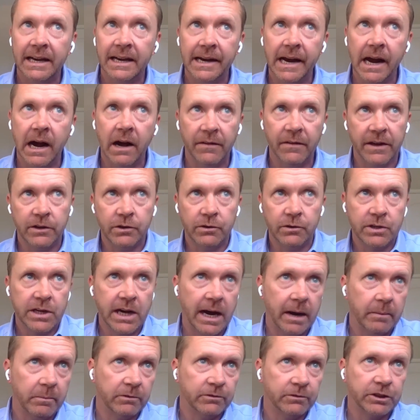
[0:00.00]
and now they do
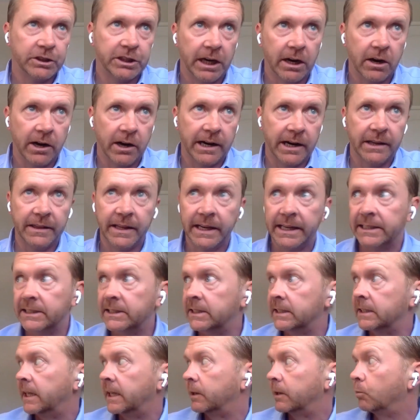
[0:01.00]
time of sharing, and they
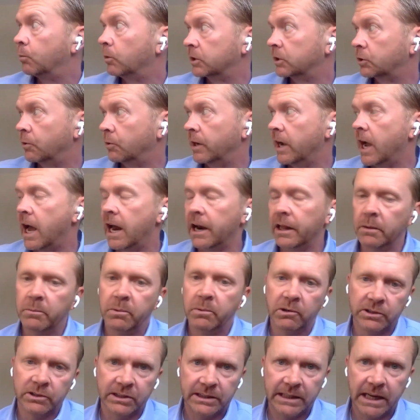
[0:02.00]
can see like what's going on in the
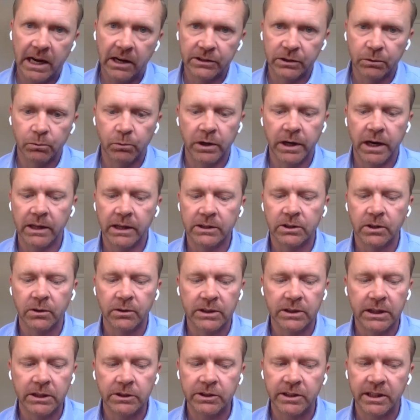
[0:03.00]
person's house and whatnot. So
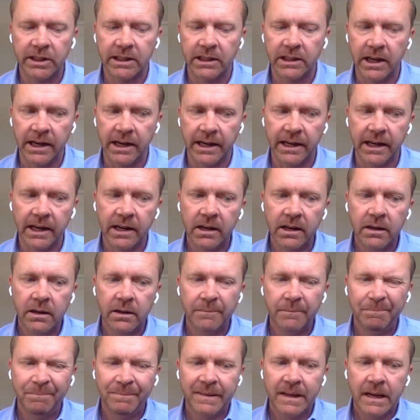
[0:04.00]
it's interesting. Like
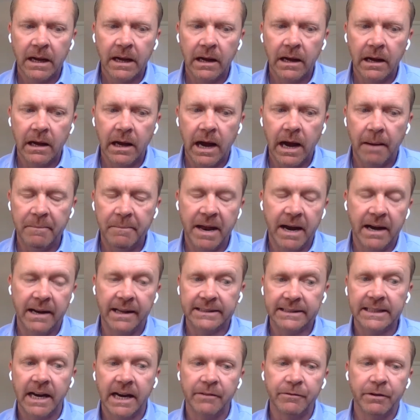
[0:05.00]

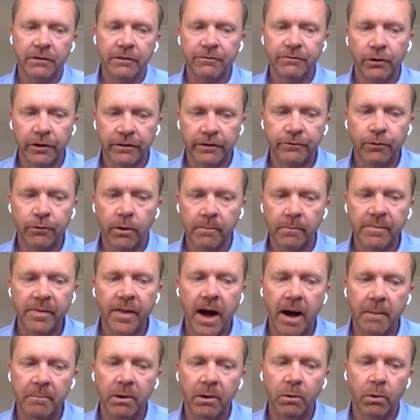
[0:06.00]
it's not even a fully formed
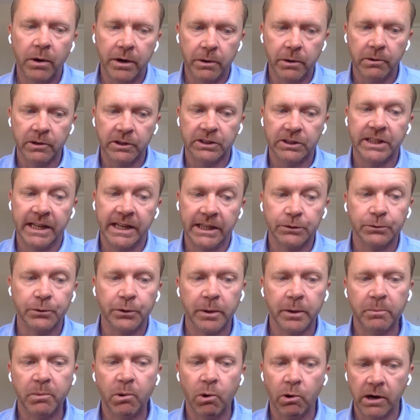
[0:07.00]
thought, but what you were just saying is
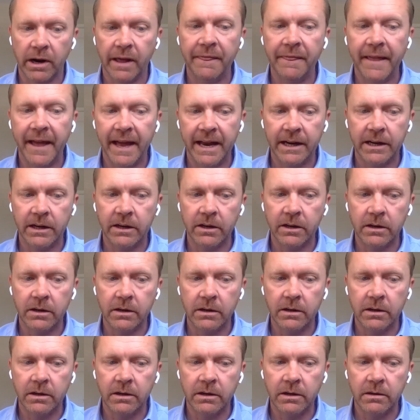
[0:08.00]
really important. And then
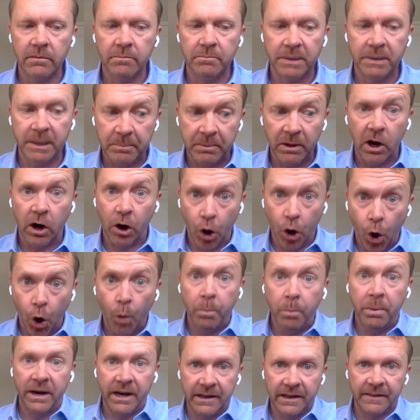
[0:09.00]
people are
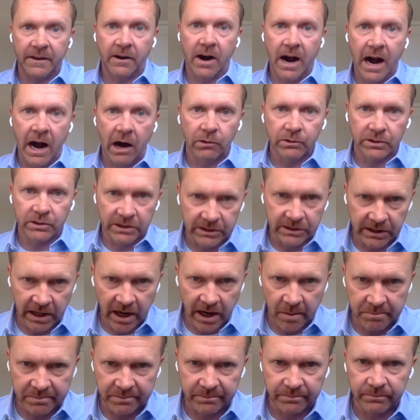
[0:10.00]
opening their houses
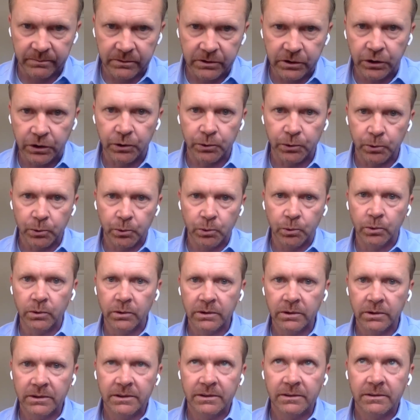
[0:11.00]
up to
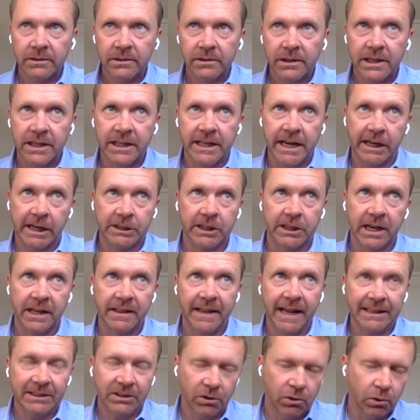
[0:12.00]
connection,
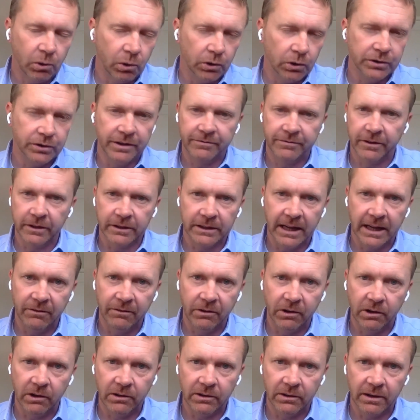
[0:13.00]
and that's a whole different
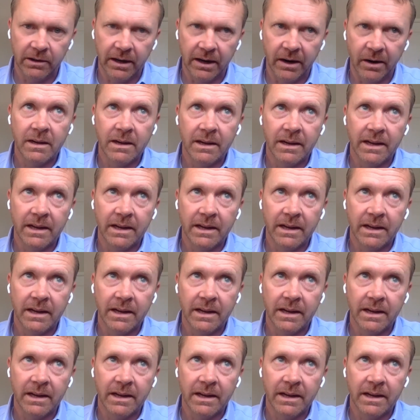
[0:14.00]
level.